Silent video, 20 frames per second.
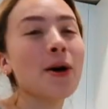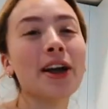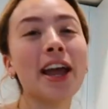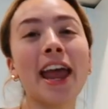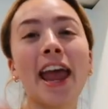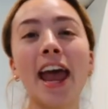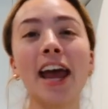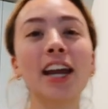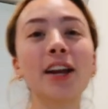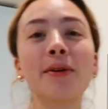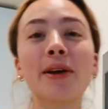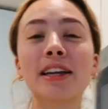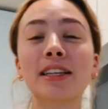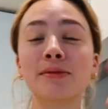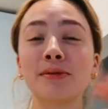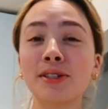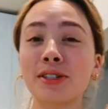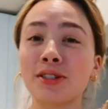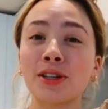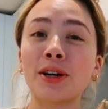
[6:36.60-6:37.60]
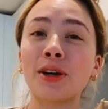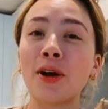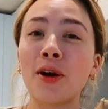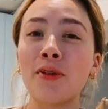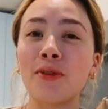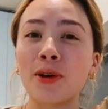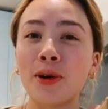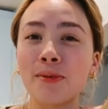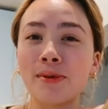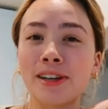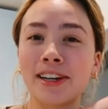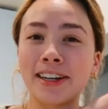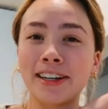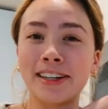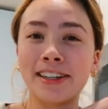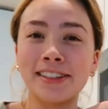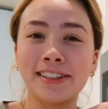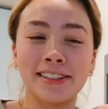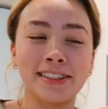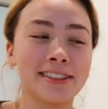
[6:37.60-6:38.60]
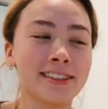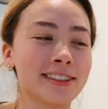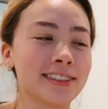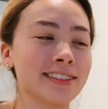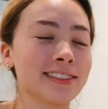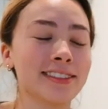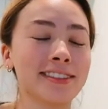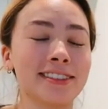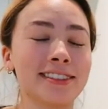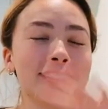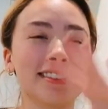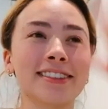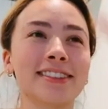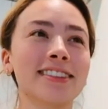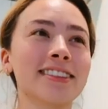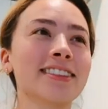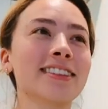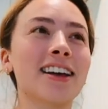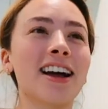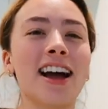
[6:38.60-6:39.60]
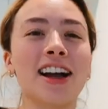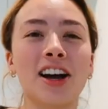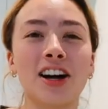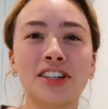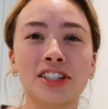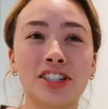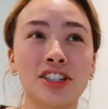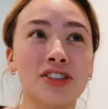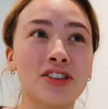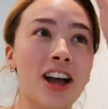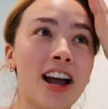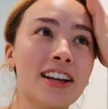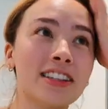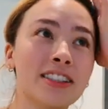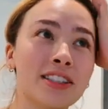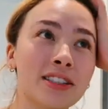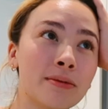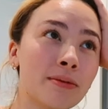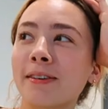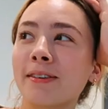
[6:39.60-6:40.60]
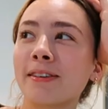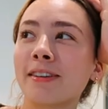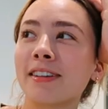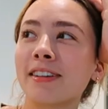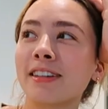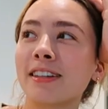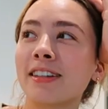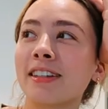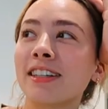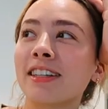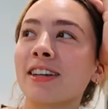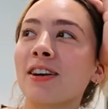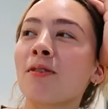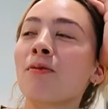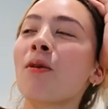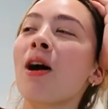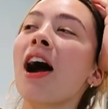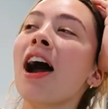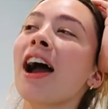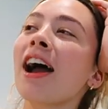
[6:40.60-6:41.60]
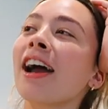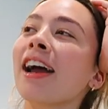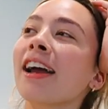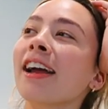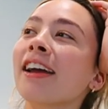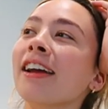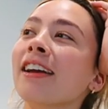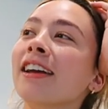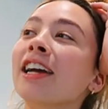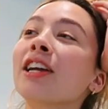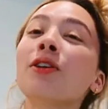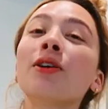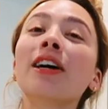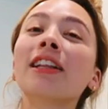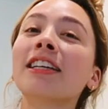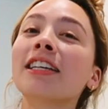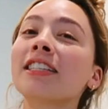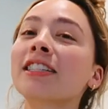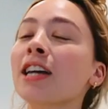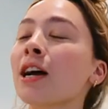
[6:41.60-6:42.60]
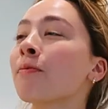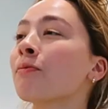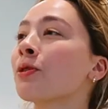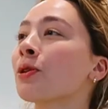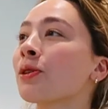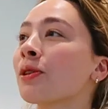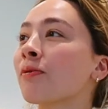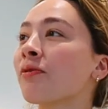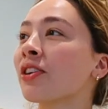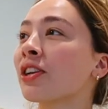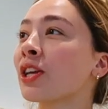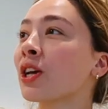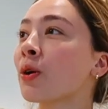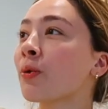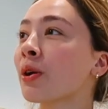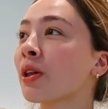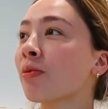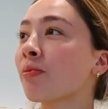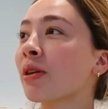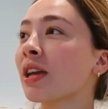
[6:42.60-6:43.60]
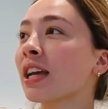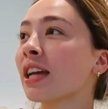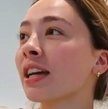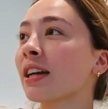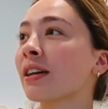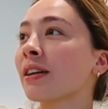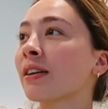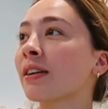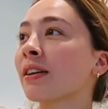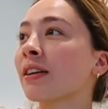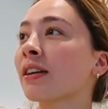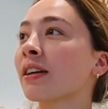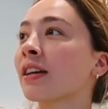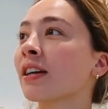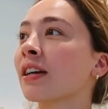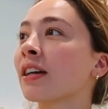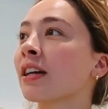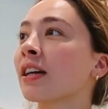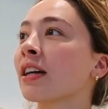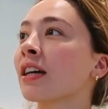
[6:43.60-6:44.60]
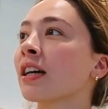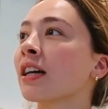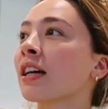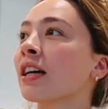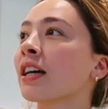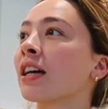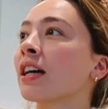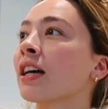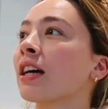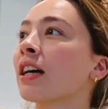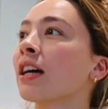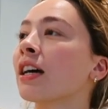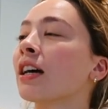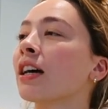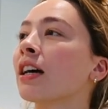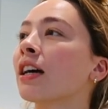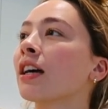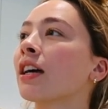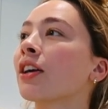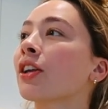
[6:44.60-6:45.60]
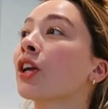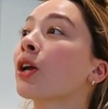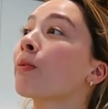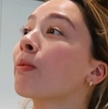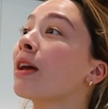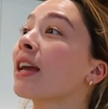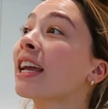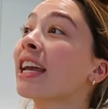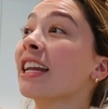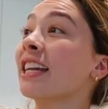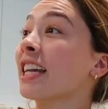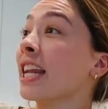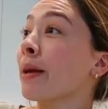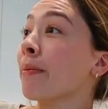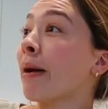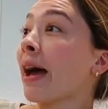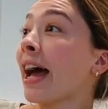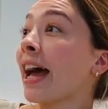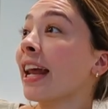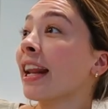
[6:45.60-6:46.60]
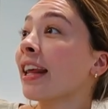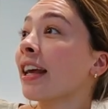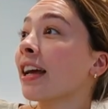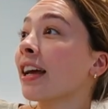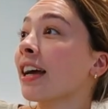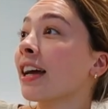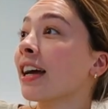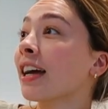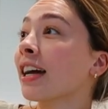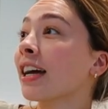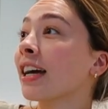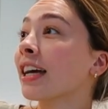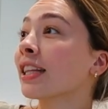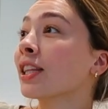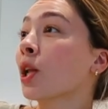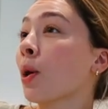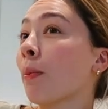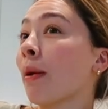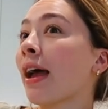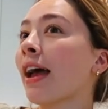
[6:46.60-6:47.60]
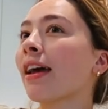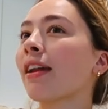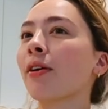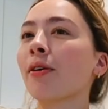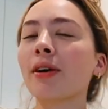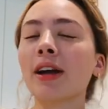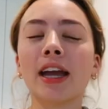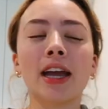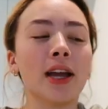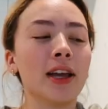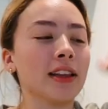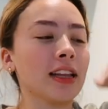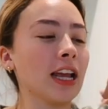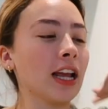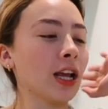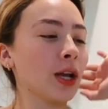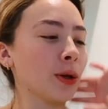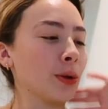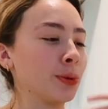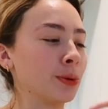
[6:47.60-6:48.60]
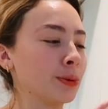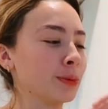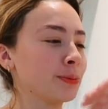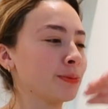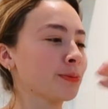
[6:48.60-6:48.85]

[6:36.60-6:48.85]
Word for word: okay, anyways, I'm gonna start over because I got distracted. Ah! Why? Can you at least come do the video with me? I'm, I'm making the bed. You're making the bed? The bed. The bed? Okay, thank you.